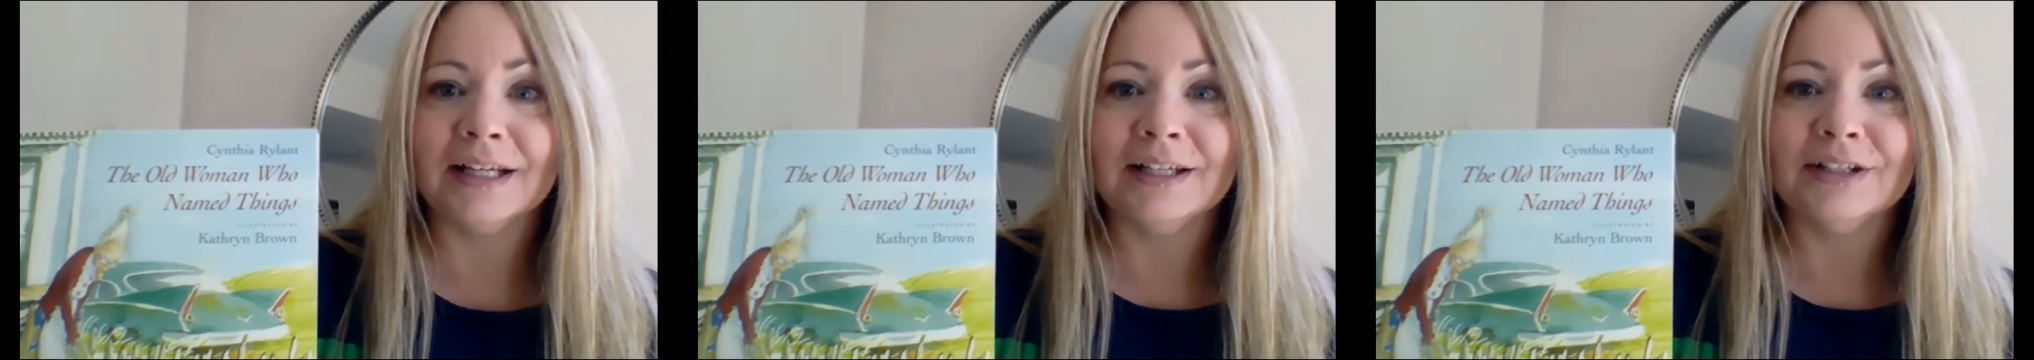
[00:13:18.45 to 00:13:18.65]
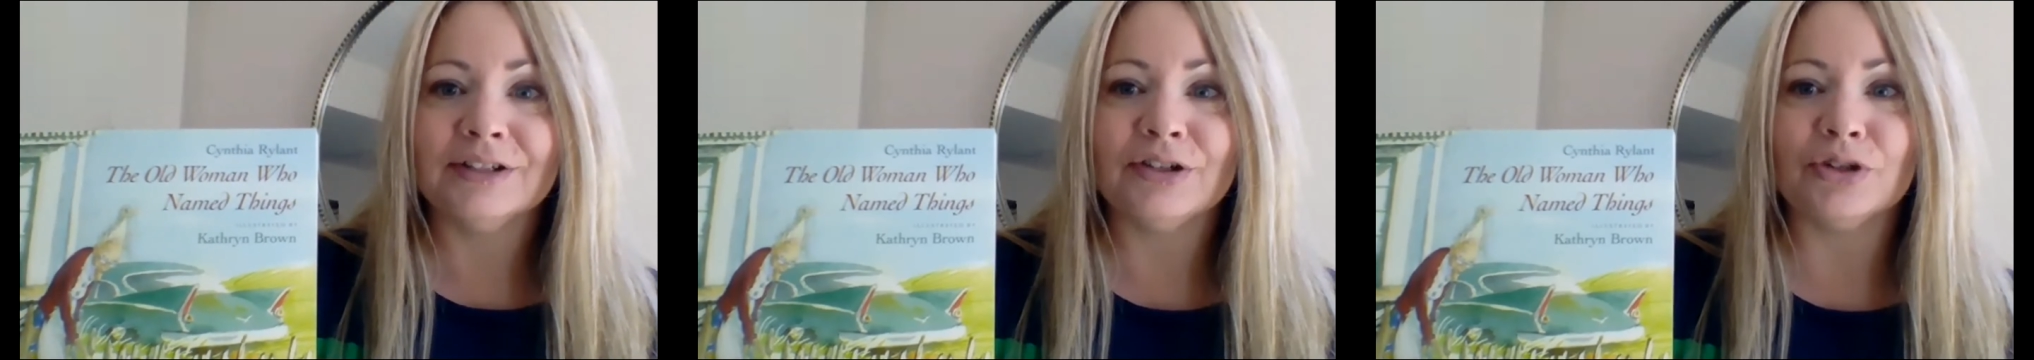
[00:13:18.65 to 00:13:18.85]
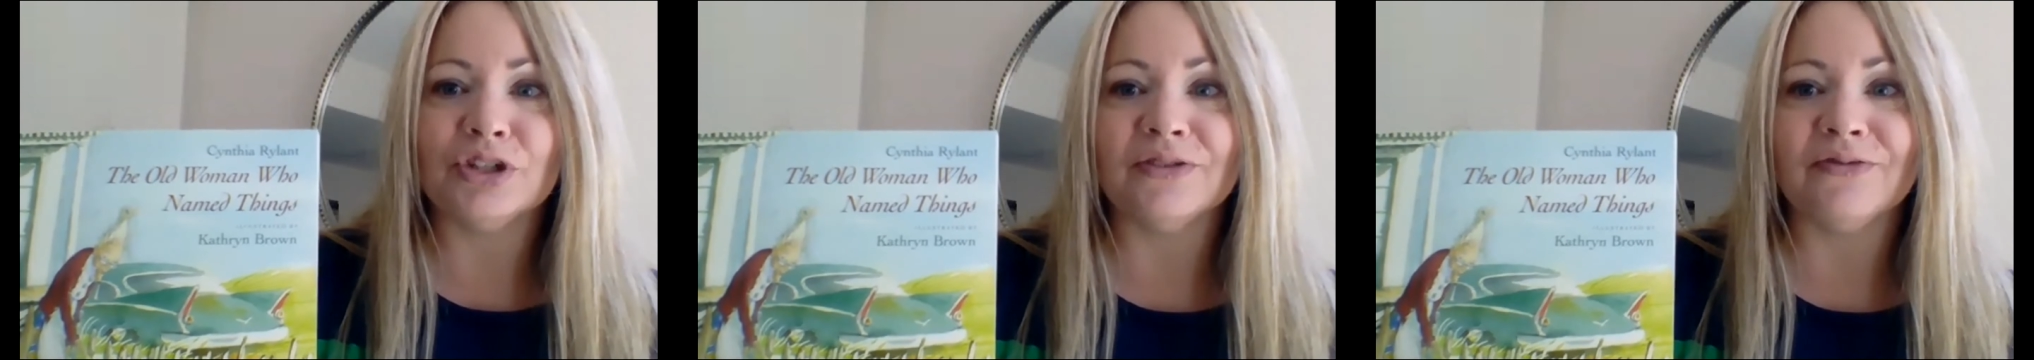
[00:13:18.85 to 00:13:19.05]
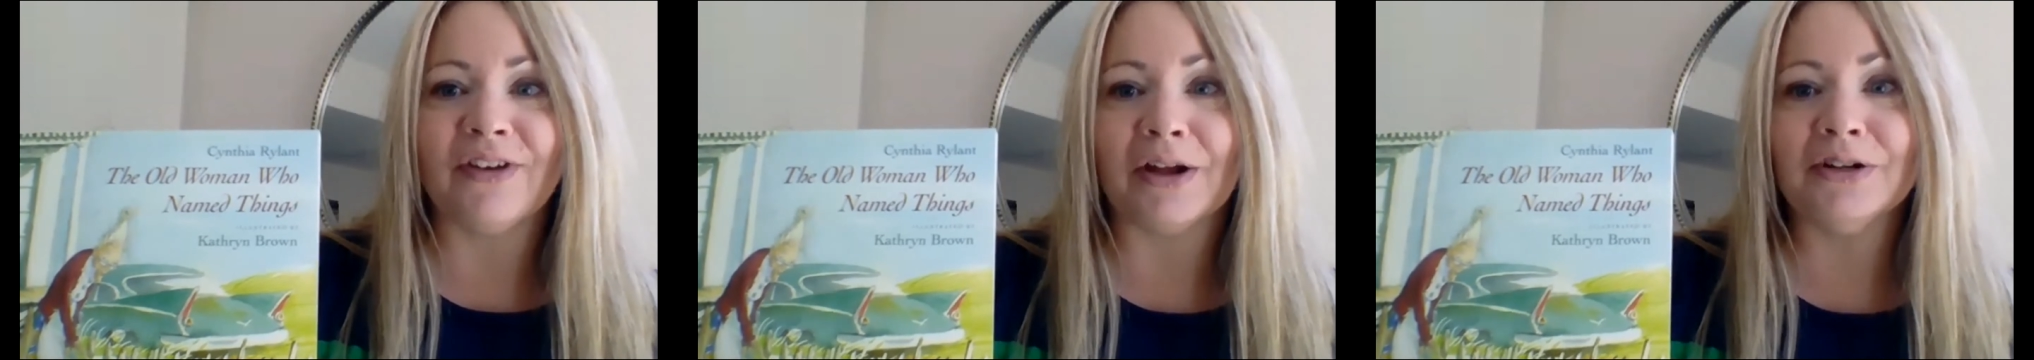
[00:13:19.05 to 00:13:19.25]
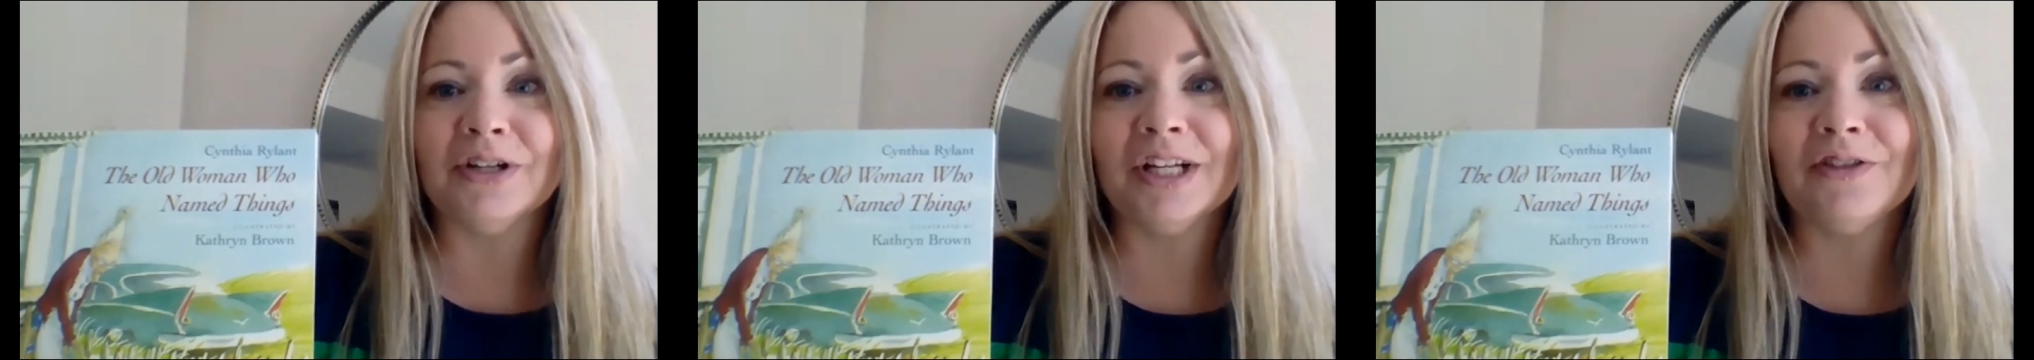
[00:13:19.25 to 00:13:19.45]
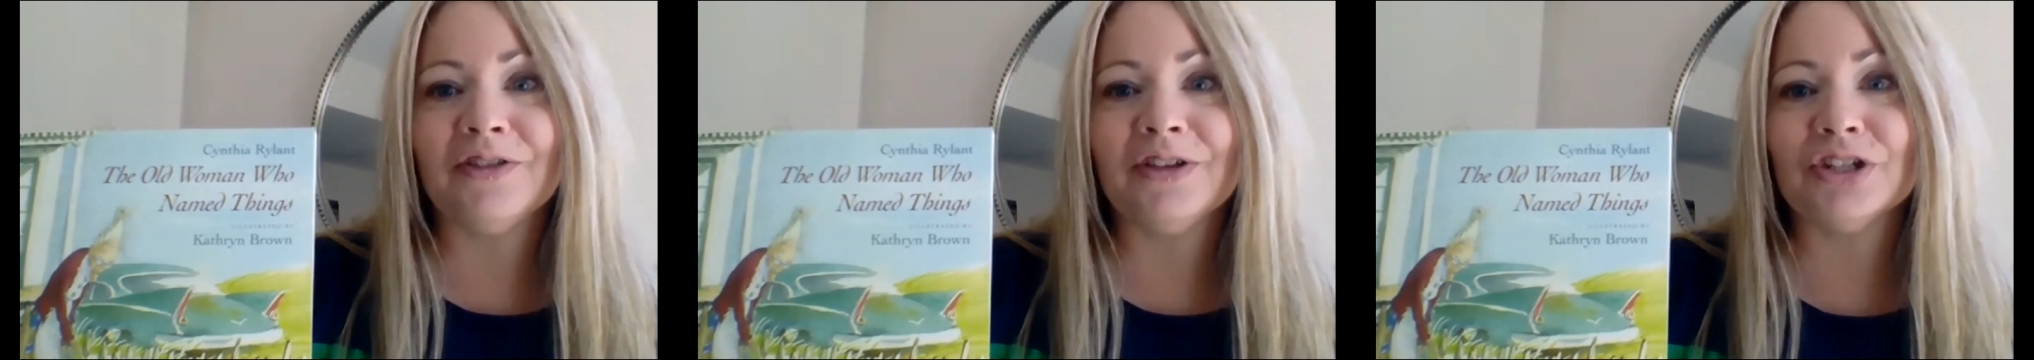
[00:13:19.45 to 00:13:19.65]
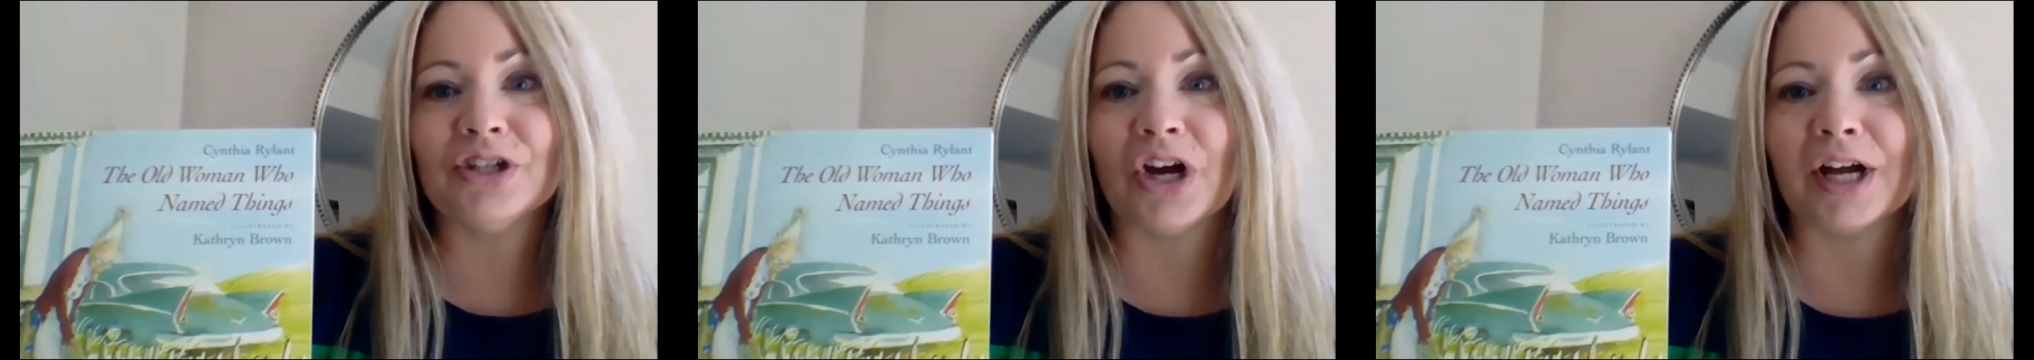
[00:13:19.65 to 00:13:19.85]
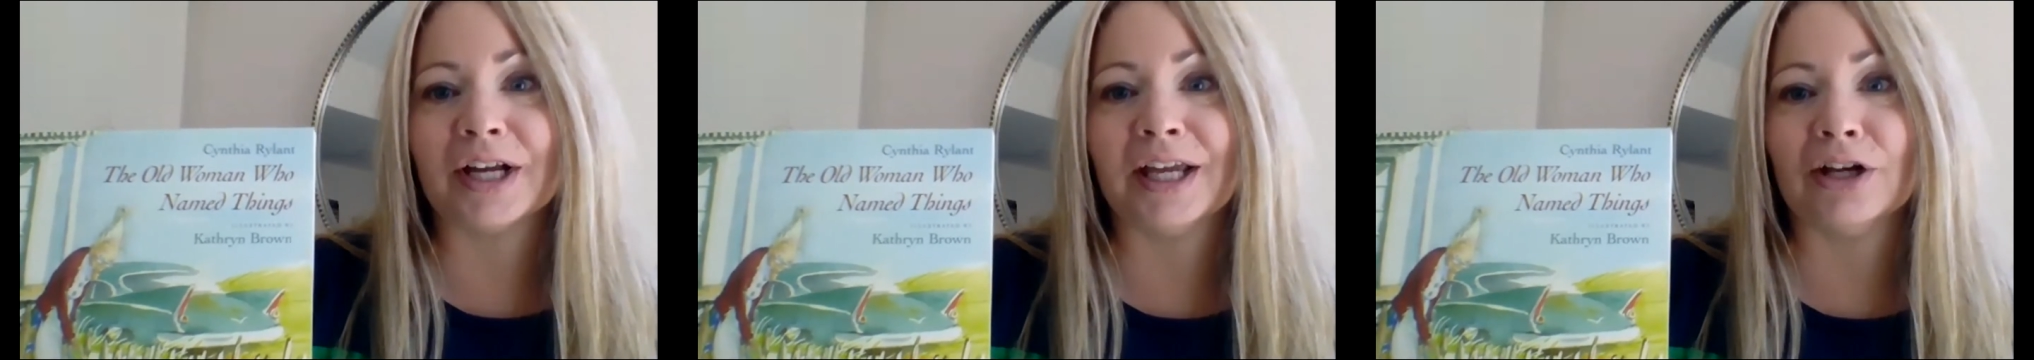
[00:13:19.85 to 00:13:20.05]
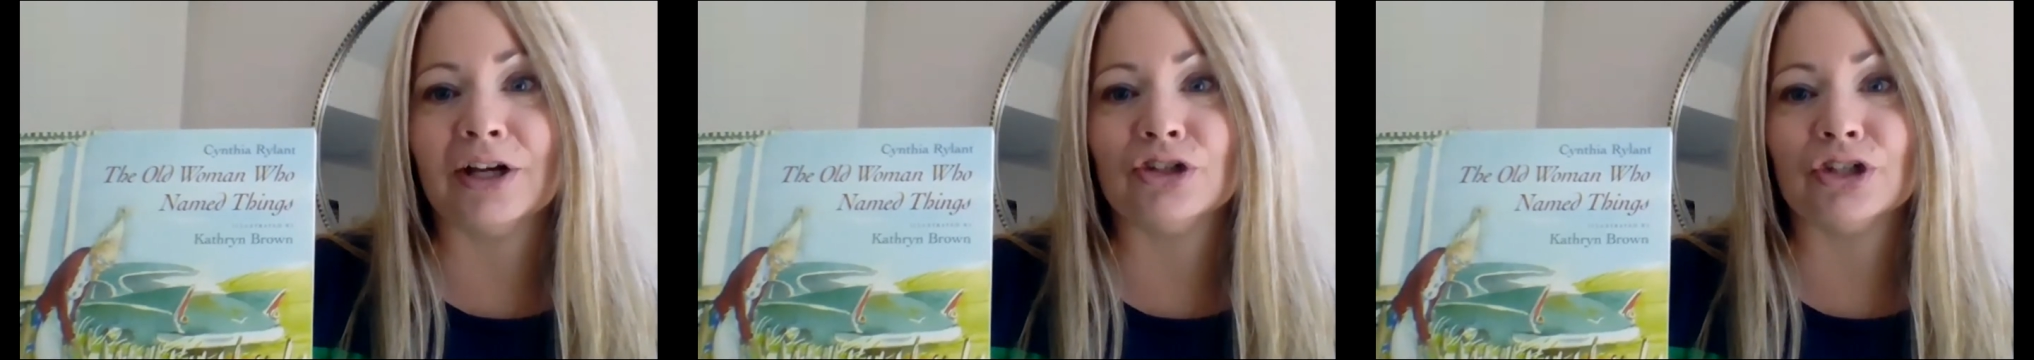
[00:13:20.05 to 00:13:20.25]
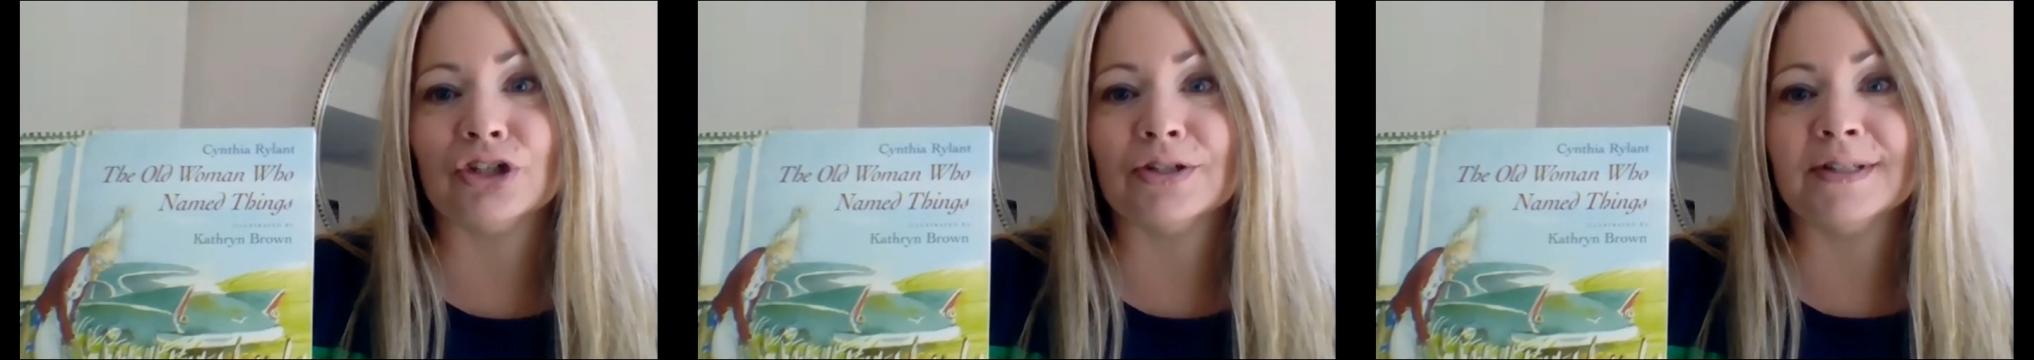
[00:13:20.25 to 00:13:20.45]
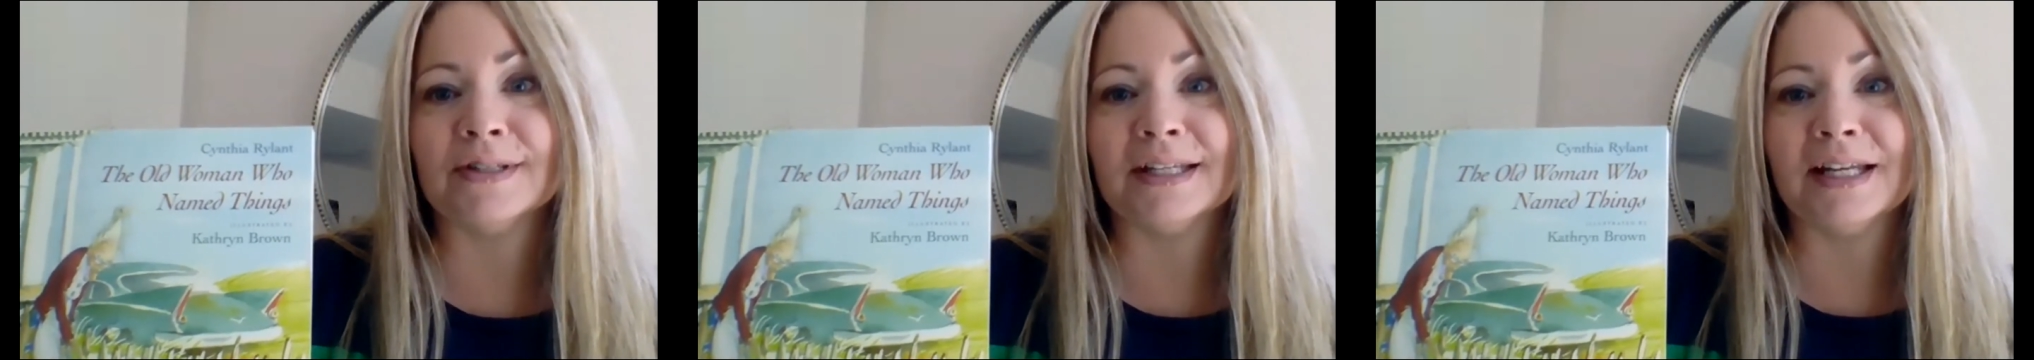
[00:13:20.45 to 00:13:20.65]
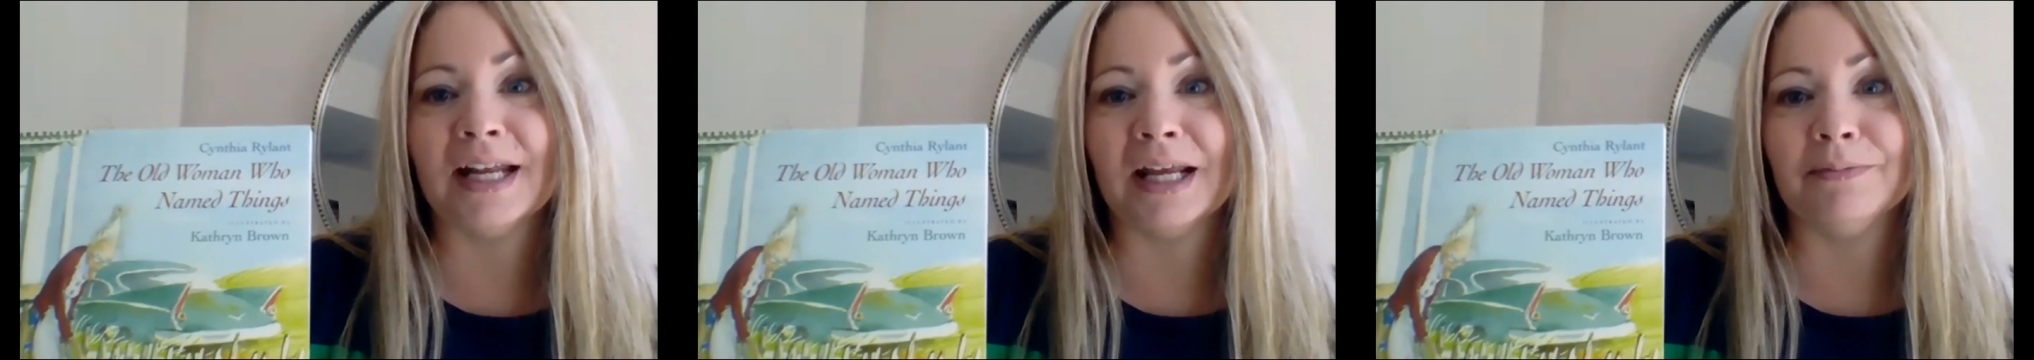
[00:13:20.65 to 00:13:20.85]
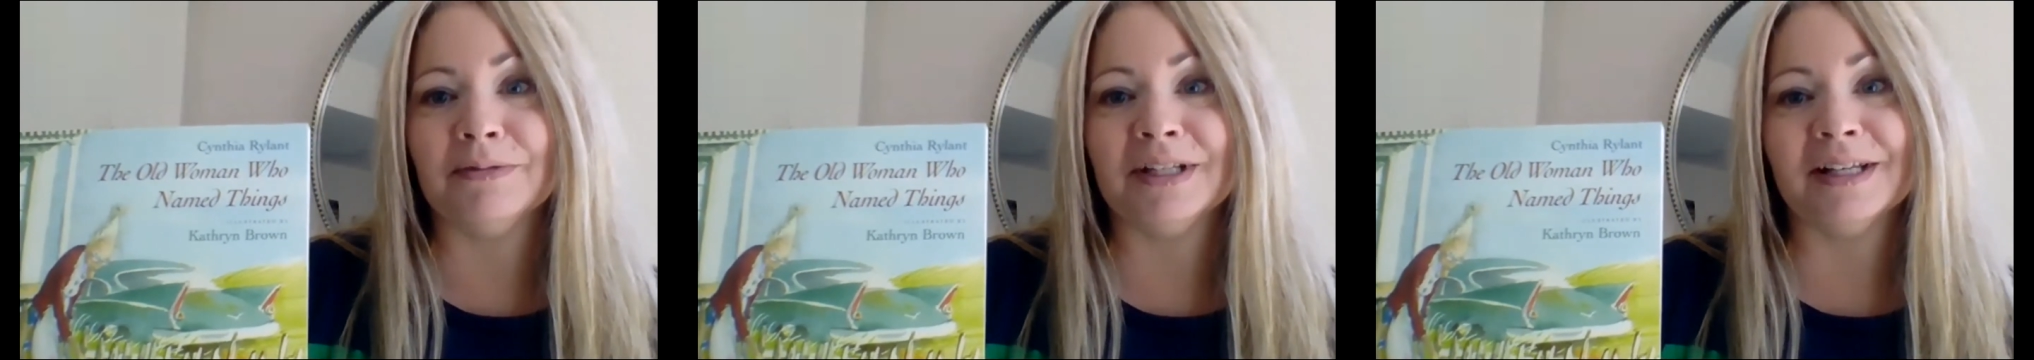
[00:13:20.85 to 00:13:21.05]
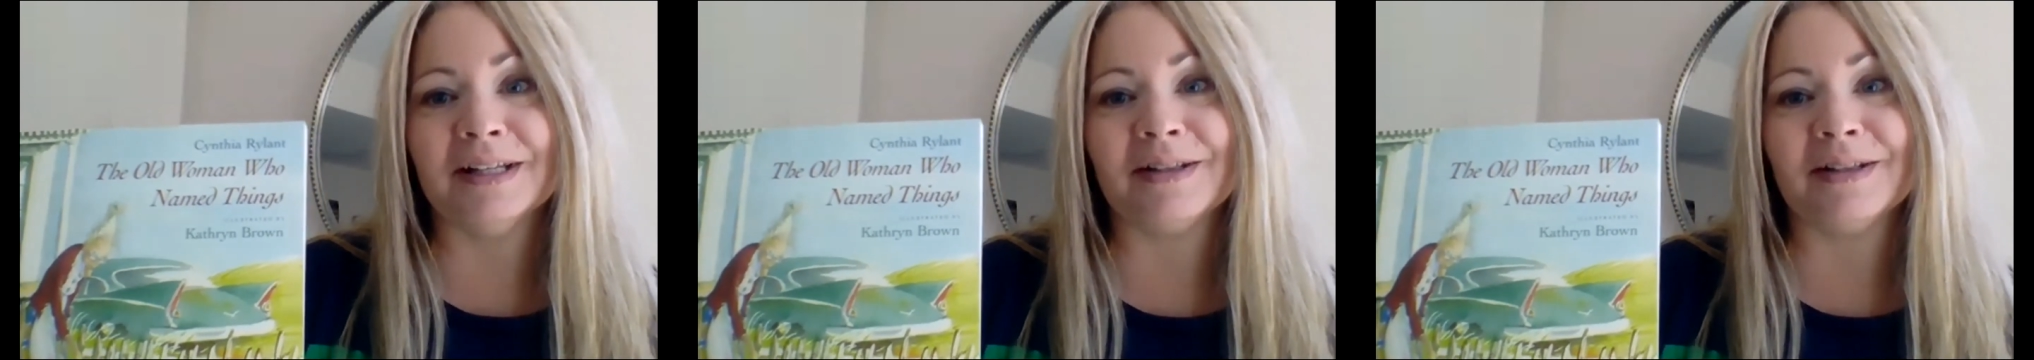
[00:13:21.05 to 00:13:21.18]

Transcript: So she found it at the dog catcher's and named it